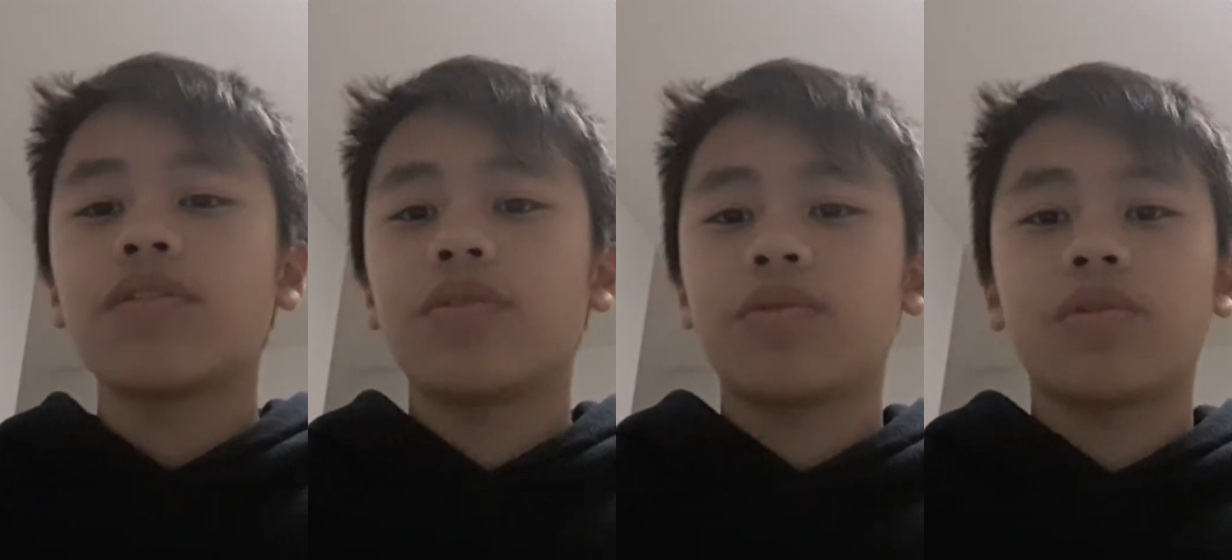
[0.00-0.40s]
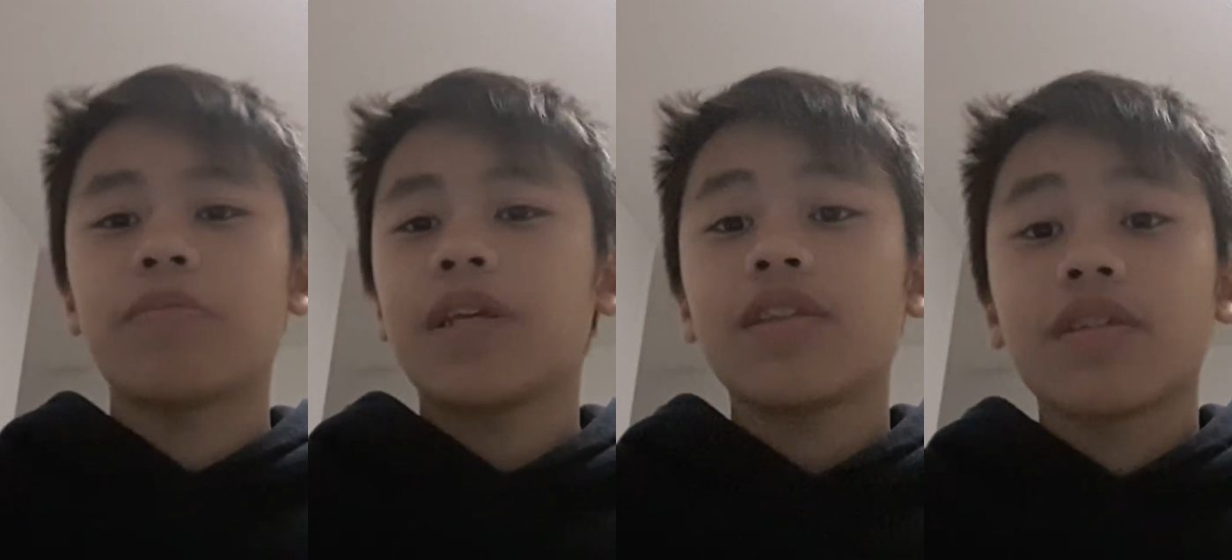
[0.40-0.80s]
you
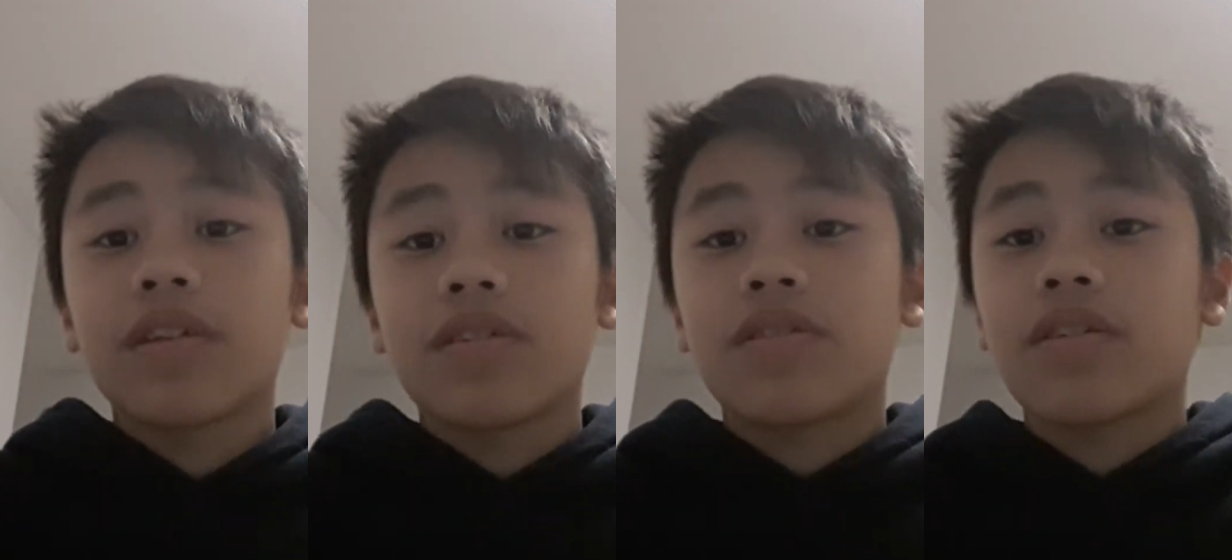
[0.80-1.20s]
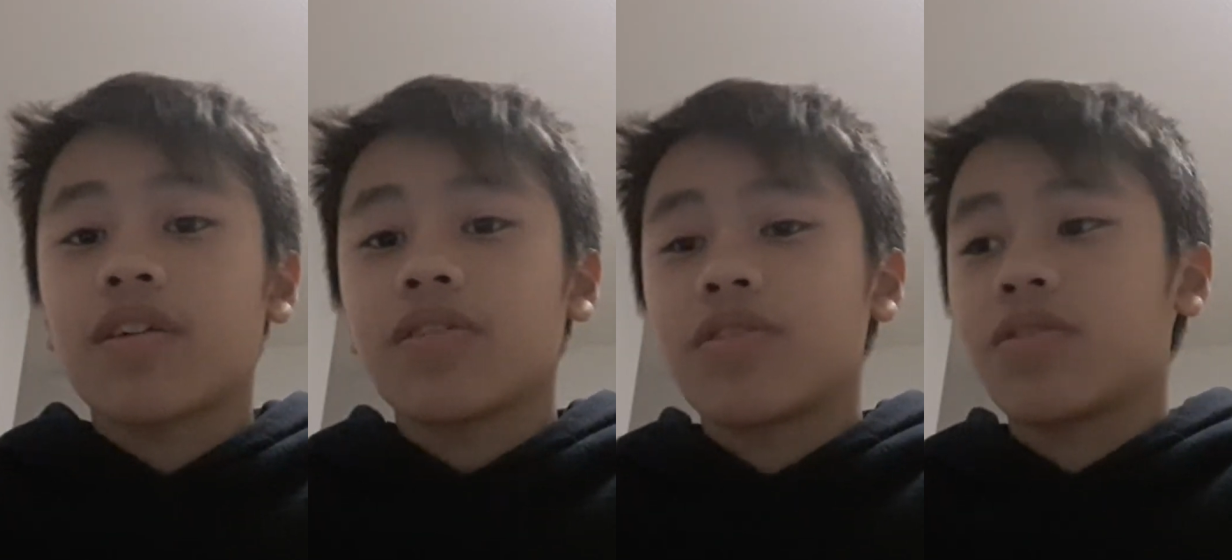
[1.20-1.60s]
immediately
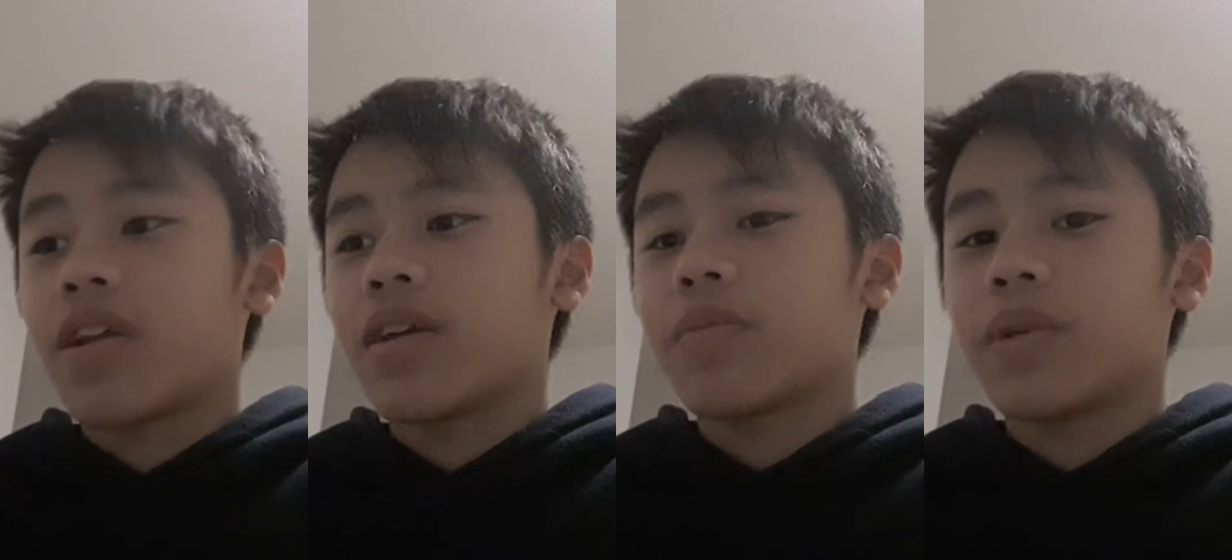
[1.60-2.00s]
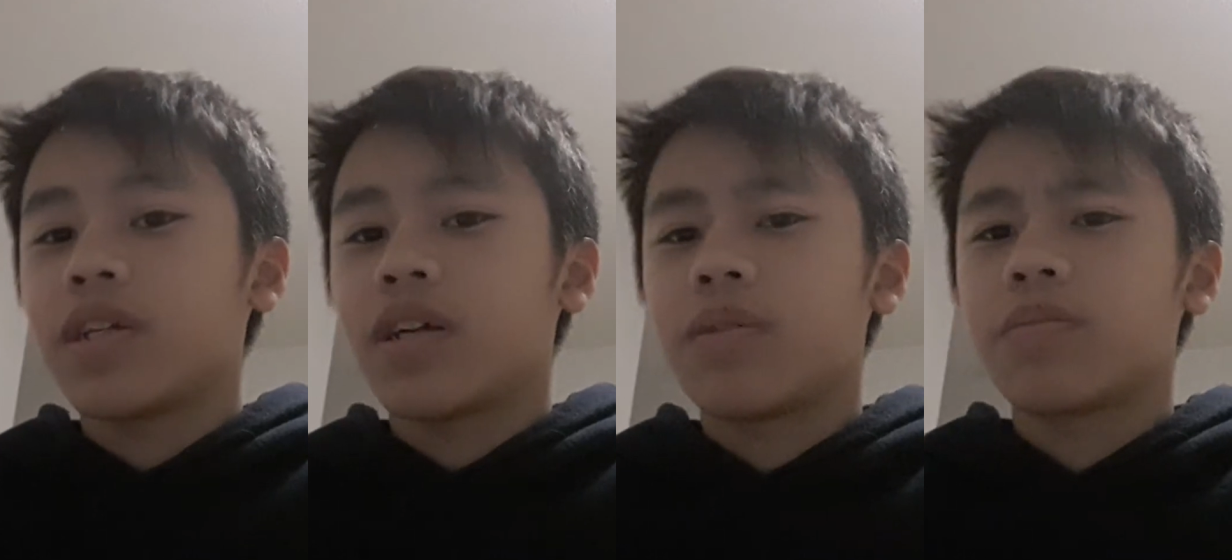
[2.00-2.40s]
start to like
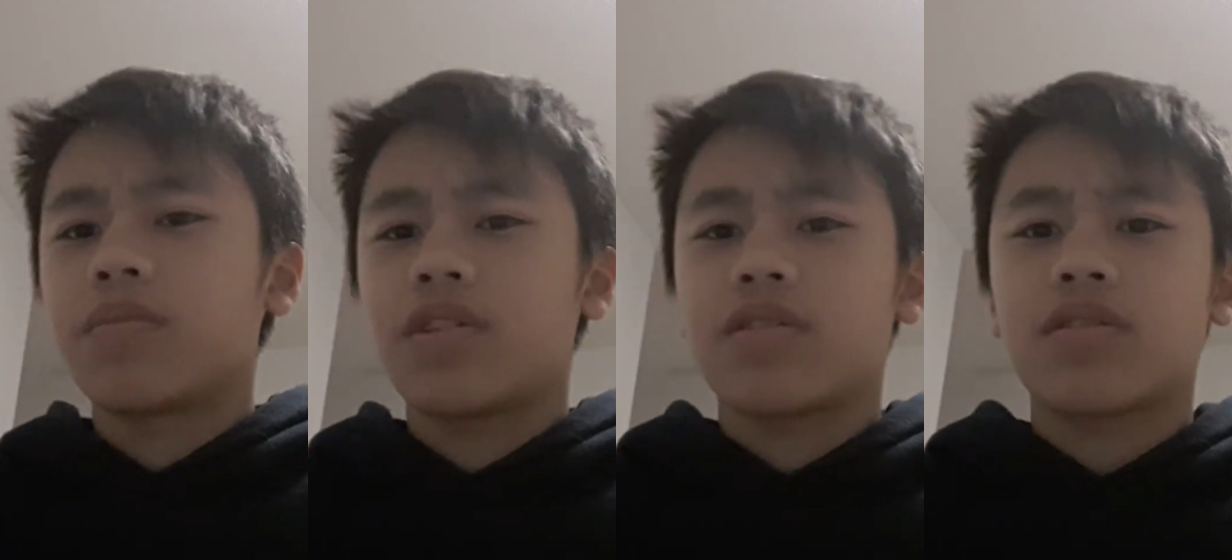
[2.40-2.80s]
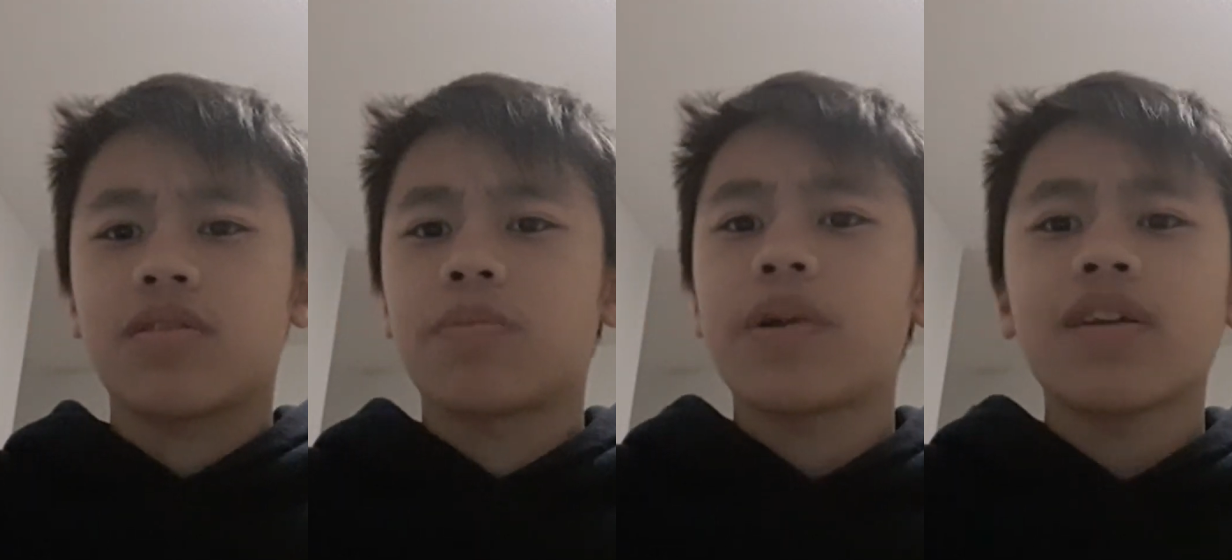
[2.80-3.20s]
become just
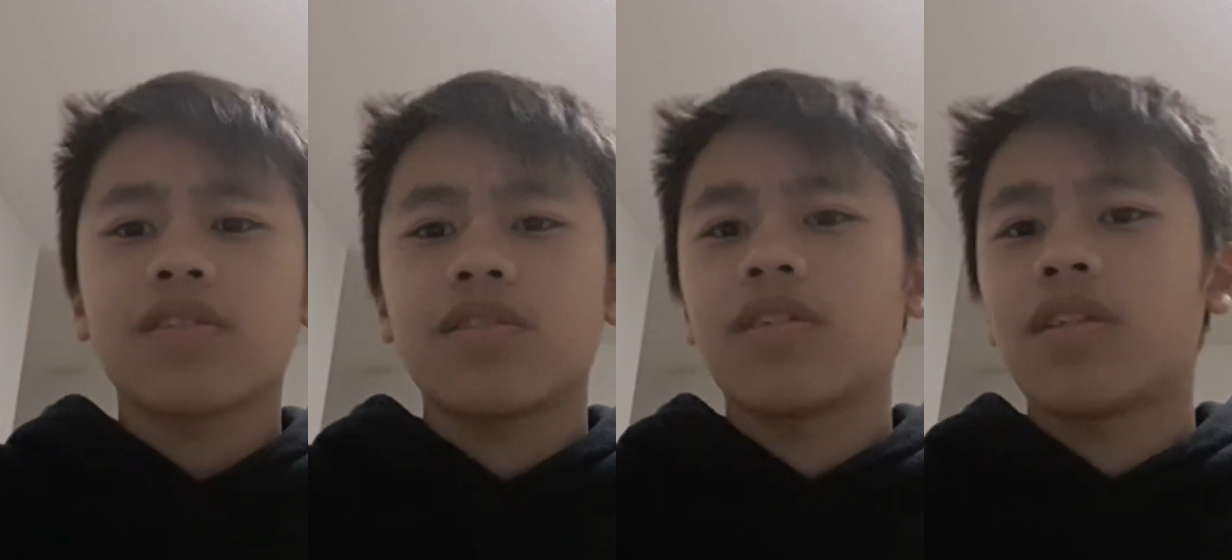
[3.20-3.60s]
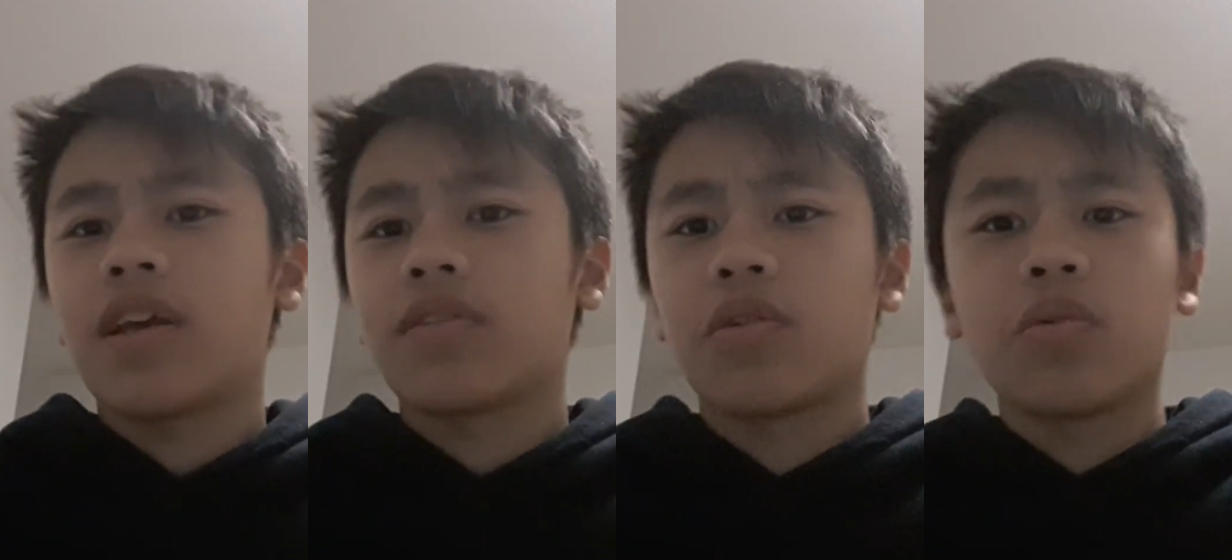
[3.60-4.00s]
depressed and
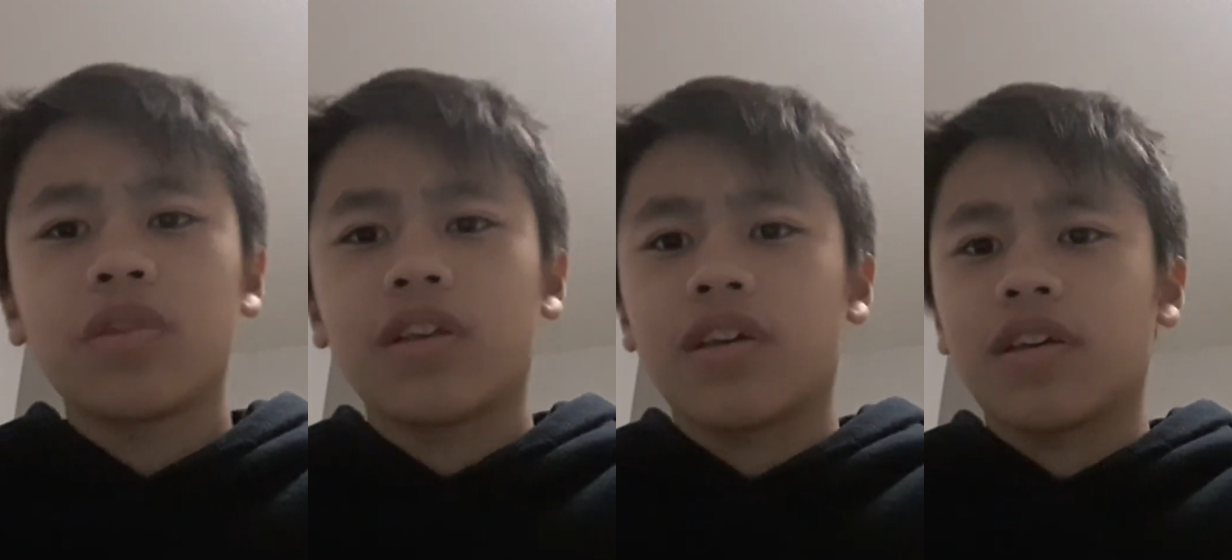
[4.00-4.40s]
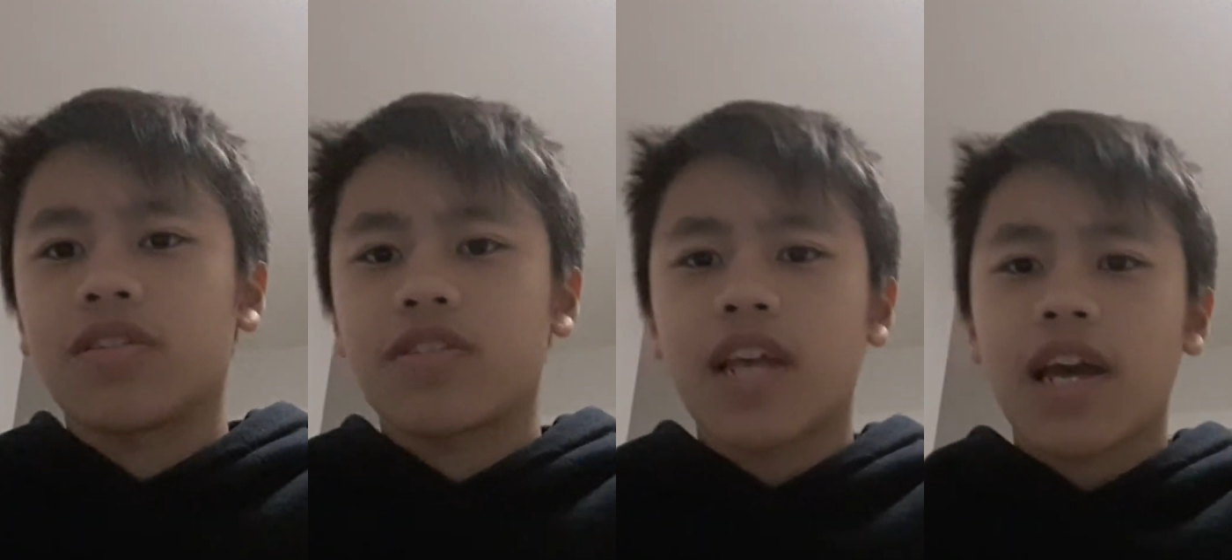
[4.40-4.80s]
like lonely
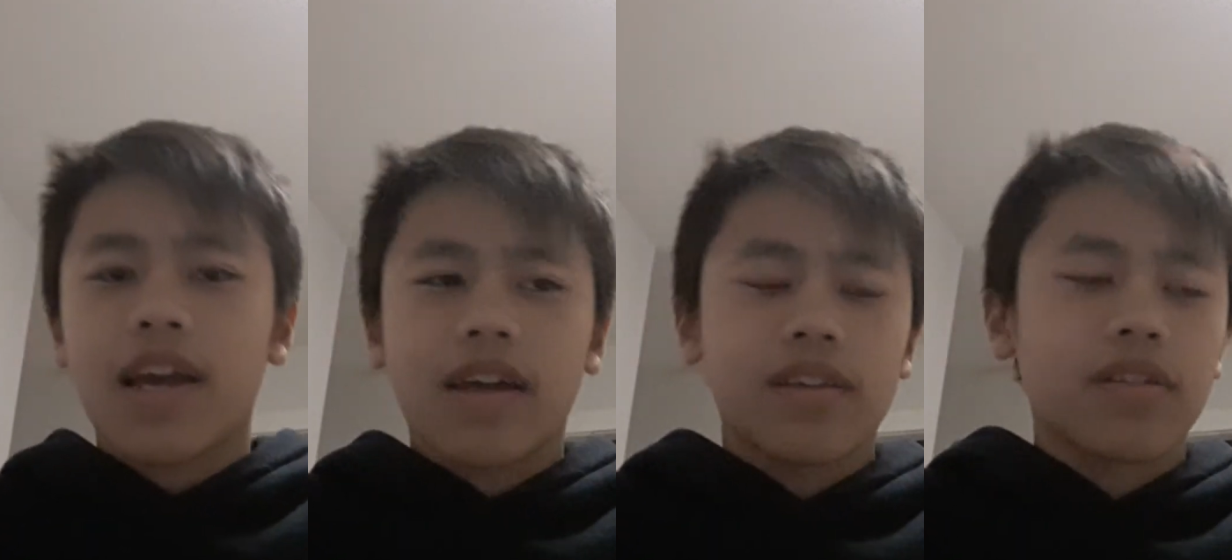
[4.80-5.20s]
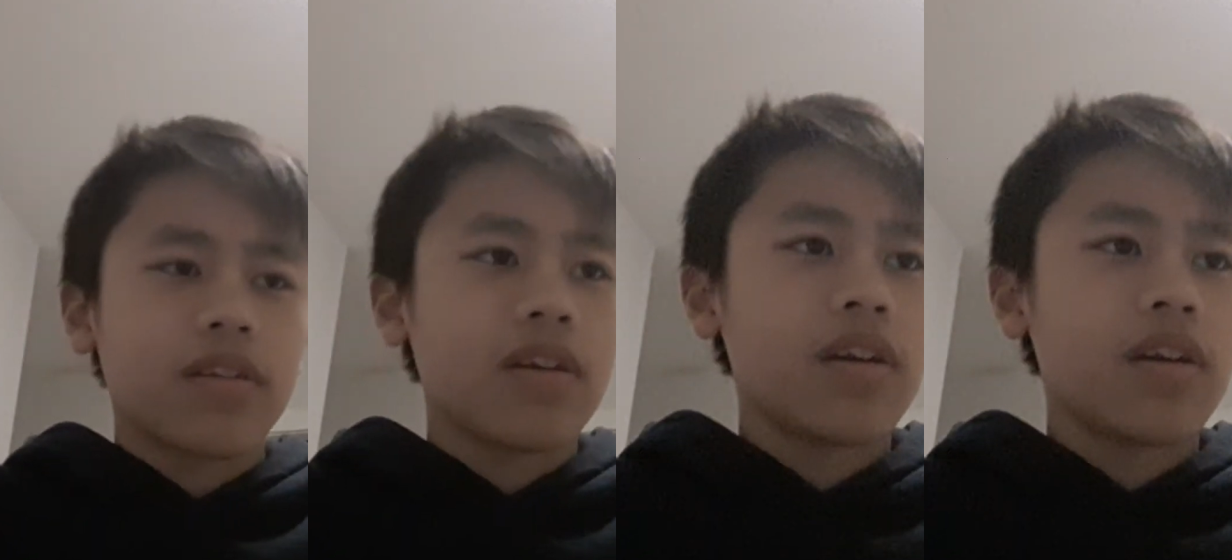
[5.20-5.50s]
and sad and